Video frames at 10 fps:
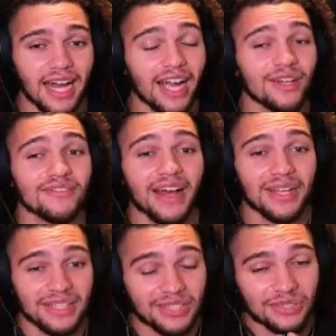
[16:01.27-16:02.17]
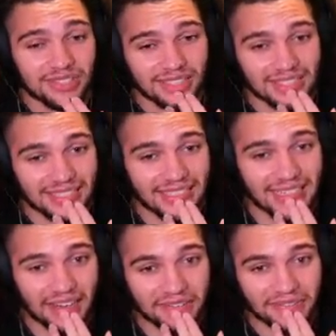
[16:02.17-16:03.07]
Iron Valiant, interestingly
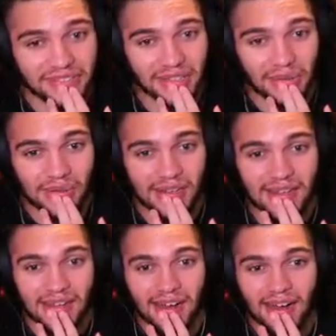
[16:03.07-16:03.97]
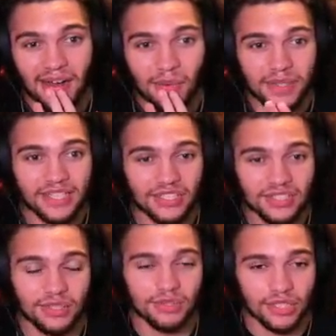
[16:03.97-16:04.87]
enough. So we can
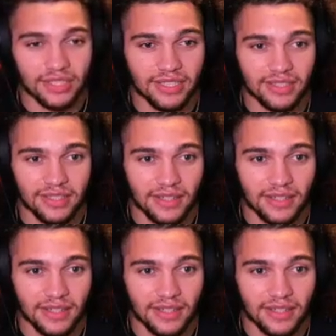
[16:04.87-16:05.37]
just U-turn here.